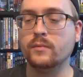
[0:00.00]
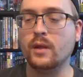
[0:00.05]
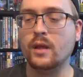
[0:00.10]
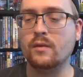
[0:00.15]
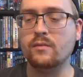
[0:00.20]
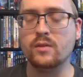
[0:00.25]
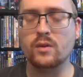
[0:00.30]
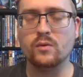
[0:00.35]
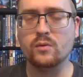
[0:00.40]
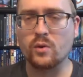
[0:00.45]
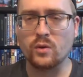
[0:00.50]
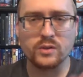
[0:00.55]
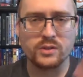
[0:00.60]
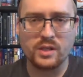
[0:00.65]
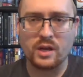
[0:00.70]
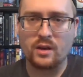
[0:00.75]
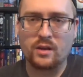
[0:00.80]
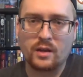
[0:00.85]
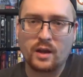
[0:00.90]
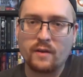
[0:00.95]
even though of course
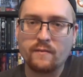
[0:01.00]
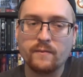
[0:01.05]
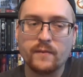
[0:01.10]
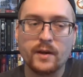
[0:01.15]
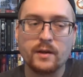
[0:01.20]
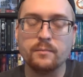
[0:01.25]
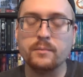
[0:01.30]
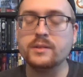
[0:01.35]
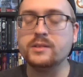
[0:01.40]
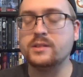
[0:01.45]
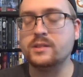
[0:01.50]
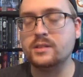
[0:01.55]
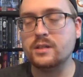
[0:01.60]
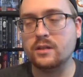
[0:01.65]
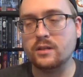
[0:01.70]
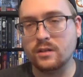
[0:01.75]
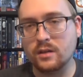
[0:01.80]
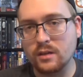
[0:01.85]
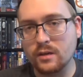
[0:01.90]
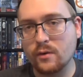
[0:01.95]
they are like everybody but
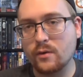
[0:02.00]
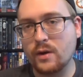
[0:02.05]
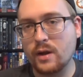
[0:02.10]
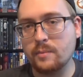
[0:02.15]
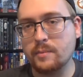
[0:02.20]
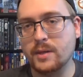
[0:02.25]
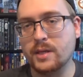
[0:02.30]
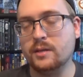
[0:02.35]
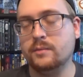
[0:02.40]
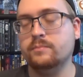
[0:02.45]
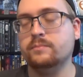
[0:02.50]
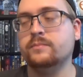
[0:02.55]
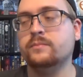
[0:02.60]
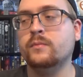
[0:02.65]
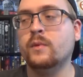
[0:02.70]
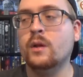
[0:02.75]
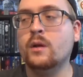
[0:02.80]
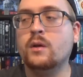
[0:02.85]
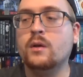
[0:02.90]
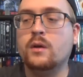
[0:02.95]
still you know what i mean
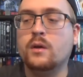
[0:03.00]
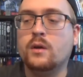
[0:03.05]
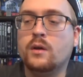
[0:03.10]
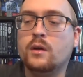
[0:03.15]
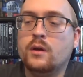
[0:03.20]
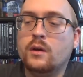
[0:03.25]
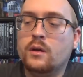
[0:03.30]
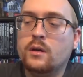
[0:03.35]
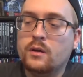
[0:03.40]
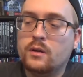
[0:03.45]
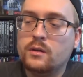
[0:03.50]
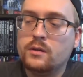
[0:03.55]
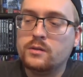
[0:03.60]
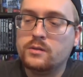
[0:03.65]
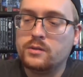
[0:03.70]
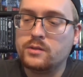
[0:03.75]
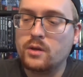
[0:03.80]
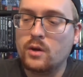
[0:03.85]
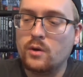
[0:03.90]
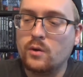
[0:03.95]

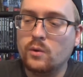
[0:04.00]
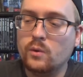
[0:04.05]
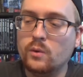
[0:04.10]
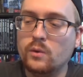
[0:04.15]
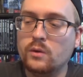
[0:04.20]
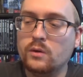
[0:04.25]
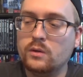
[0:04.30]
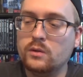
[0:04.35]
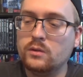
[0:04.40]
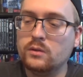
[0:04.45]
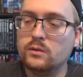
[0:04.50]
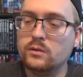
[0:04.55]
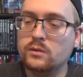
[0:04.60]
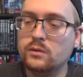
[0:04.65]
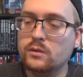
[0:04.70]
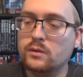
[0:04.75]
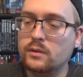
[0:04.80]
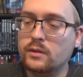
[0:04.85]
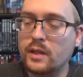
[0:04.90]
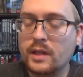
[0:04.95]
so
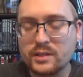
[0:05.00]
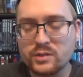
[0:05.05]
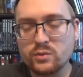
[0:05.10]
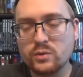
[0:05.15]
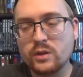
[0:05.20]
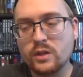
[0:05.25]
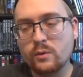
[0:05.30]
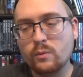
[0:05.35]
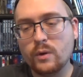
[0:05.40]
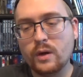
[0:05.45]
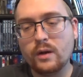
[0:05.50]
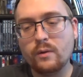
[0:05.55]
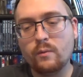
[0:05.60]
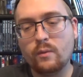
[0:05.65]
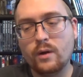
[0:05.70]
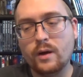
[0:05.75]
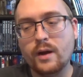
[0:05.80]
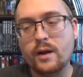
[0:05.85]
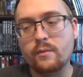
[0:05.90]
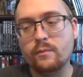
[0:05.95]
that's really what i
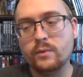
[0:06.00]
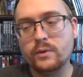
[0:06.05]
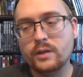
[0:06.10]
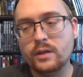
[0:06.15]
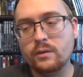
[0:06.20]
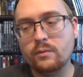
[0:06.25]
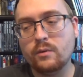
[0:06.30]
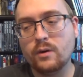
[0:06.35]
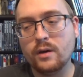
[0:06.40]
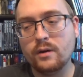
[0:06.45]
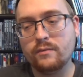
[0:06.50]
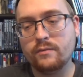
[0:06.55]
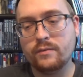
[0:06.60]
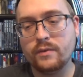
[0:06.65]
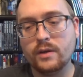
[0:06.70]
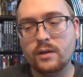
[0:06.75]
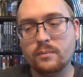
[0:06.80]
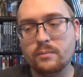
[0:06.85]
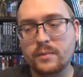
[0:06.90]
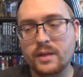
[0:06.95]
want i really want a
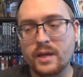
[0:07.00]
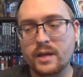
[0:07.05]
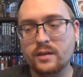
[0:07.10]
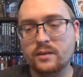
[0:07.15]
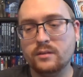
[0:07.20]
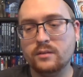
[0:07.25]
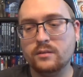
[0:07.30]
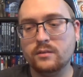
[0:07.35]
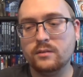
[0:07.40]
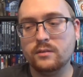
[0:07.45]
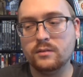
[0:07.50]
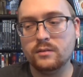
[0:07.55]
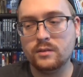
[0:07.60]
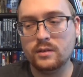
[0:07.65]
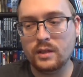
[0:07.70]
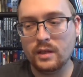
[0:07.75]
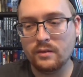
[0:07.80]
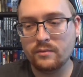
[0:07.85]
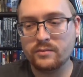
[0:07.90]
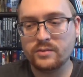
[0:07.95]
film that
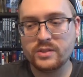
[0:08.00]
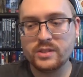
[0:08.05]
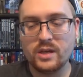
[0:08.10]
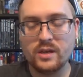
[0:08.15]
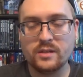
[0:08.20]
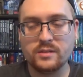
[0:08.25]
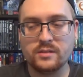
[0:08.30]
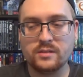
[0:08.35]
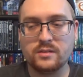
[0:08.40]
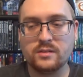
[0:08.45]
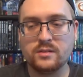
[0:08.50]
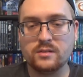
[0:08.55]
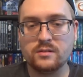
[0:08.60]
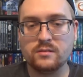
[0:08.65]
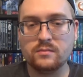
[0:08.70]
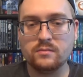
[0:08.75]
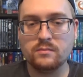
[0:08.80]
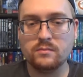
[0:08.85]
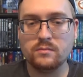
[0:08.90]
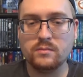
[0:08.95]
gives us
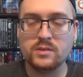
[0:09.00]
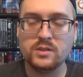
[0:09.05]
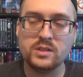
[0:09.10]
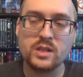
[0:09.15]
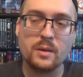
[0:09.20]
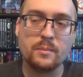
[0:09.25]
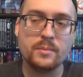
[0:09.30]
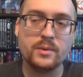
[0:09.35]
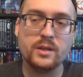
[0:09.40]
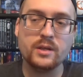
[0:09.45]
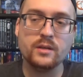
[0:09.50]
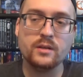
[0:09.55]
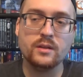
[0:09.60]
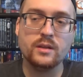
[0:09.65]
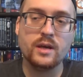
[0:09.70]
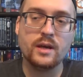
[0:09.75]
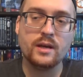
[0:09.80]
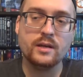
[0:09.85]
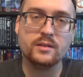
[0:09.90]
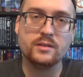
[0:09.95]
something
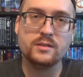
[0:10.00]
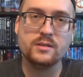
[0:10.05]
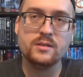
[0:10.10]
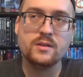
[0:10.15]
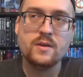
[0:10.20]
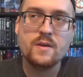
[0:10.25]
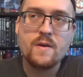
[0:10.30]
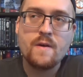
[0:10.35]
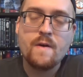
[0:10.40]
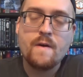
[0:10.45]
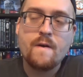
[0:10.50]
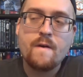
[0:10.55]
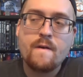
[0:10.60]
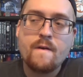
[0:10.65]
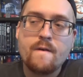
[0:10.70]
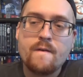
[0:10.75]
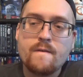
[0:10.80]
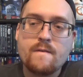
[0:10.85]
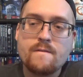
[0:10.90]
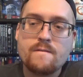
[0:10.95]
that
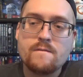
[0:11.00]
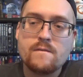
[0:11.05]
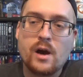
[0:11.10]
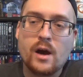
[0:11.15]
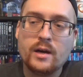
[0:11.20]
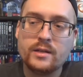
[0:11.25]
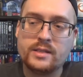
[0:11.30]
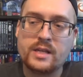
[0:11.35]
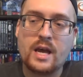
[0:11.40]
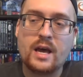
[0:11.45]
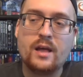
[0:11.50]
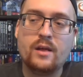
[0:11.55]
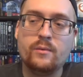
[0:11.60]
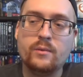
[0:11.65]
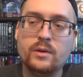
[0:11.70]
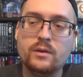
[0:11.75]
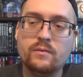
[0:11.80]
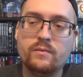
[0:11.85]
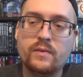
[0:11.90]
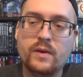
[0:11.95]
us
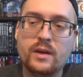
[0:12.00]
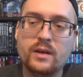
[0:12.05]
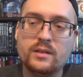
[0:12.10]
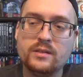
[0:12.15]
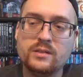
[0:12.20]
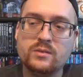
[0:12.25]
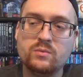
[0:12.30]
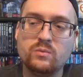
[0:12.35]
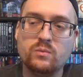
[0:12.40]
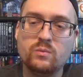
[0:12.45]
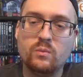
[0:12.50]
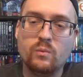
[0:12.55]
Halloween fans